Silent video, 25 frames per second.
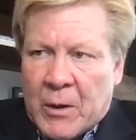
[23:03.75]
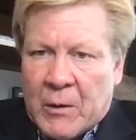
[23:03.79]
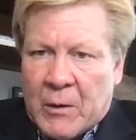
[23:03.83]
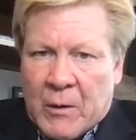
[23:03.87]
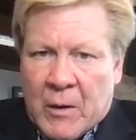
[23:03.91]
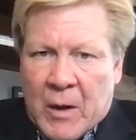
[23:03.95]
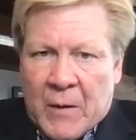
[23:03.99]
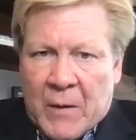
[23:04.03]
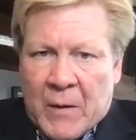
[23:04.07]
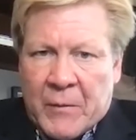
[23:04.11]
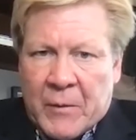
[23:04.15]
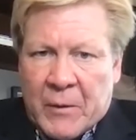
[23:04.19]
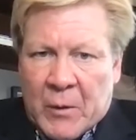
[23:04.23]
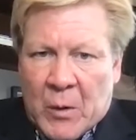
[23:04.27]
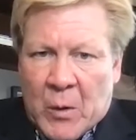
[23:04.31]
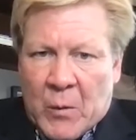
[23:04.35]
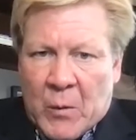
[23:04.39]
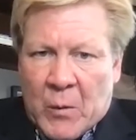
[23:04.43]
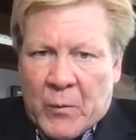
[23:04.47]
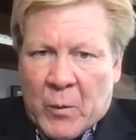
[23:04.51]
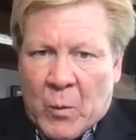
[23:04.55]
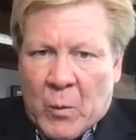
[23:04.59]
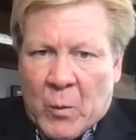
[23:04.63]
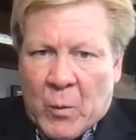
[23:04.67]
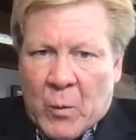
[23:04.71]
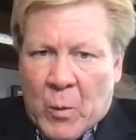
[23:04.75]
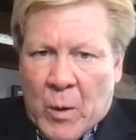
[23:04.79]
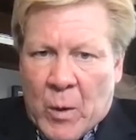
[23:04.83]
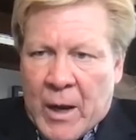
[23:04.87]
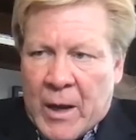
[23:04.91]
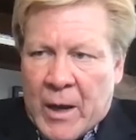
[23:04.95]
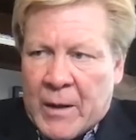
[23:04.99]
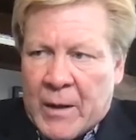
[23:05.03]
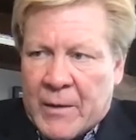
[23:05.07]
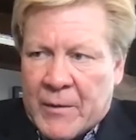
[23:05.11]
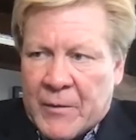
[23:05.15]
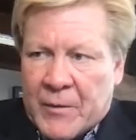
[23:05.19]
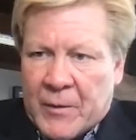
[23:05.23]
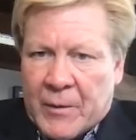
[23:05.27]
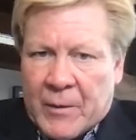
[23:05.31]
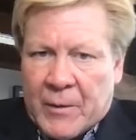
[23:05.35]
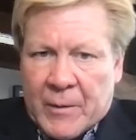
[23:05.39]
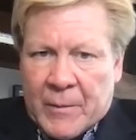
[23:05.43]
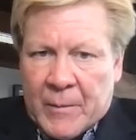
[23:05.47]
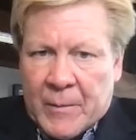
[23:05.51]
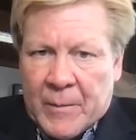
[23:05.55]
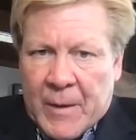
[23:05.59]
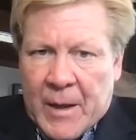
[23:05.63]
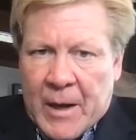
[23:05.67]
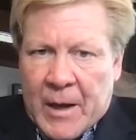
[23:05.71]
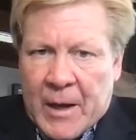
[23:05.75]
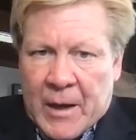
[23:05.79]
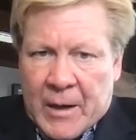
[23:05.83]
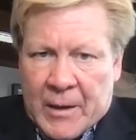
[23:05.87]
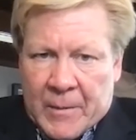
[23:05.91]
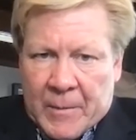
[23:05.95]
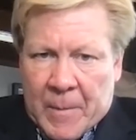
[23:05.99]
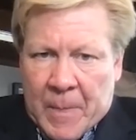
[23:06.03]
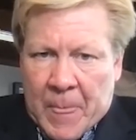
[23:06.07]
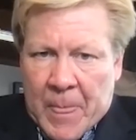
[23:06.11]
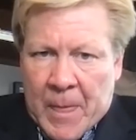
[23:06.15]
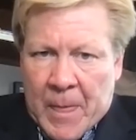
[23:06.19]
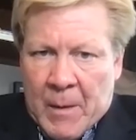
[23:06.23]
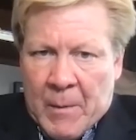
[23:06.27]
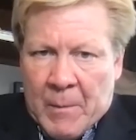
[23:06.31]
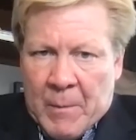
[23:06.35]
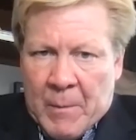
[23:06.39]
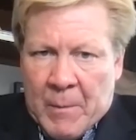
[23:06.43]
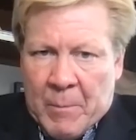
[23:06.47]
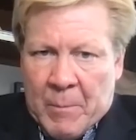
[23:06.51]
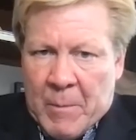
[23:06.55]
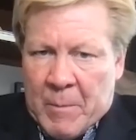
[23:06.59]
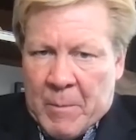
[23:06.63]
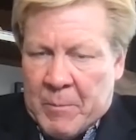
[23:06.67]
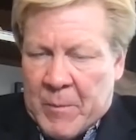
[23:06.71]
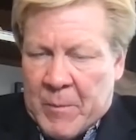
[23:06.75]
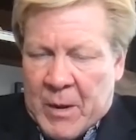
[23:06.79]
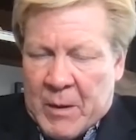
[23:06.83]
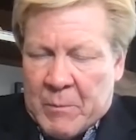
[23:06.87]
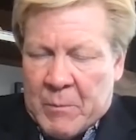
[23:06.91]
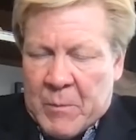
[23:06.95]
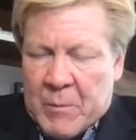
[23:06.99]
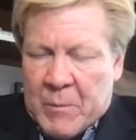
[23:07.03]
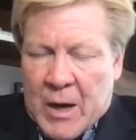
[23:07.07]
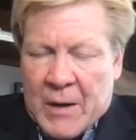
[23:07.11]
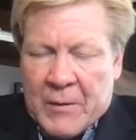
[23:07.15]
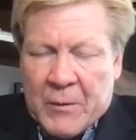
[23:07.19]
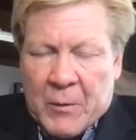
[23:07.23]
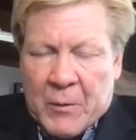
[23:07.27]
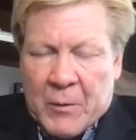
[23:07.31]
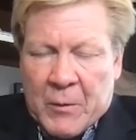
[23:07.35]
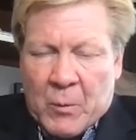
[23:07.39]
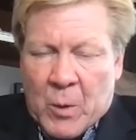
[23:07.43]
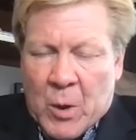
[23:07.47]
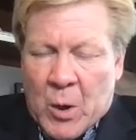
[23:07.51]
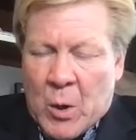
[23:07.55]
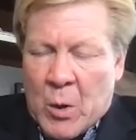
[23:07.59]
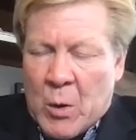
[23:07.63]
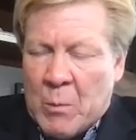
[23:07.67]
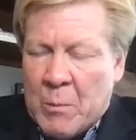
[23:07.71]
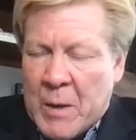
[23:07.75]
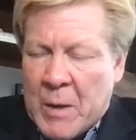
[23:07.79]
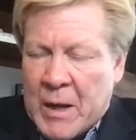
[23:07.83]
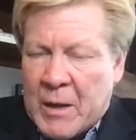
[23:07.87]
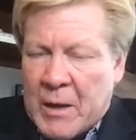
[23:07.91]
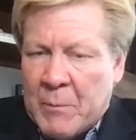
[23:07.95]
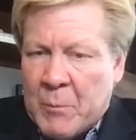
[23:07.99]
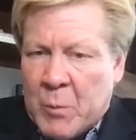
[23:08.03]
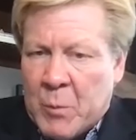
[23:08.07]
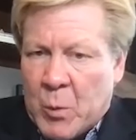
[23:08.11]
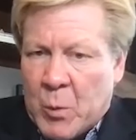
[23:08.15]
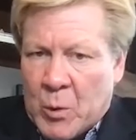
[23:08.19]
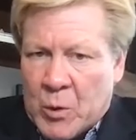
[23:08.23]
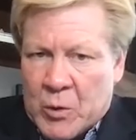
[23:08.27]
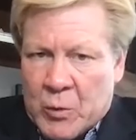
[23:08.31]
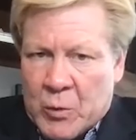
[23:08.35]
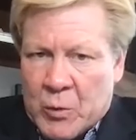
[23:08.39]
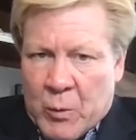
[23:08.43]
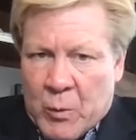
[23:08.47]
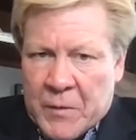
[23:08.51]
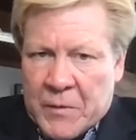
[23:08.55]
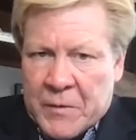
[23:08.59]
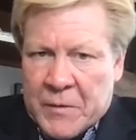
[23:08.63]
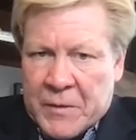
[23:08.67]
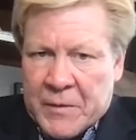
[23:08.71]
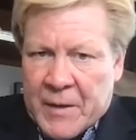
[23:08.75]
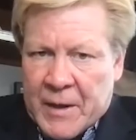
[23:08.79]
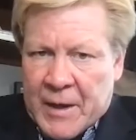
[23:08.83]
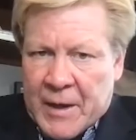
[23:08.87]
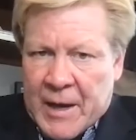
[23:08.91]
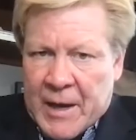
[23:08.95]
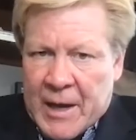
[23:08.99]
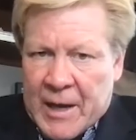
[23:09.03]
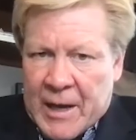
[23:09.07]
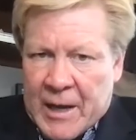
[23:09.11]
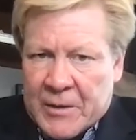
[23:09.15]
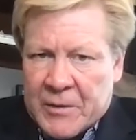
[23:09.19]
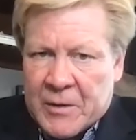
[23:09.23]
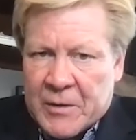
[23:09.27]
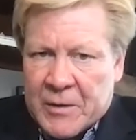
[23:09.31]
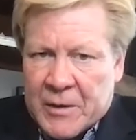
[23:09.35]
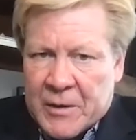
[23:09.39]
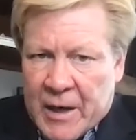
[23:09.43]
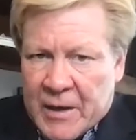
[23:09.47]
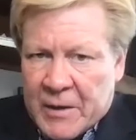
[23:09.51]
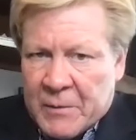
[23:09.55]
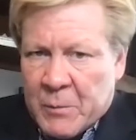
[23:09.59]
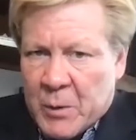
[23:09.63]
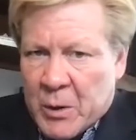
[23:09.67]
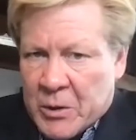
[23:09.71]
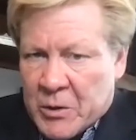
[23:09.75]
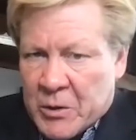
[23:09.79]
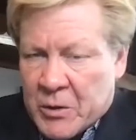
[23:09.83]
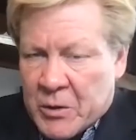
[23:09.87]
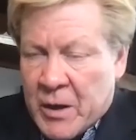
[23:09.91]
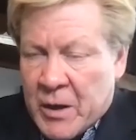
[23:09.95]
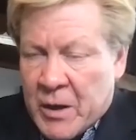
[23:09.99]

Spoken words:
They're often overweight because they're eating on the road, making poor choices. They can't exercise much.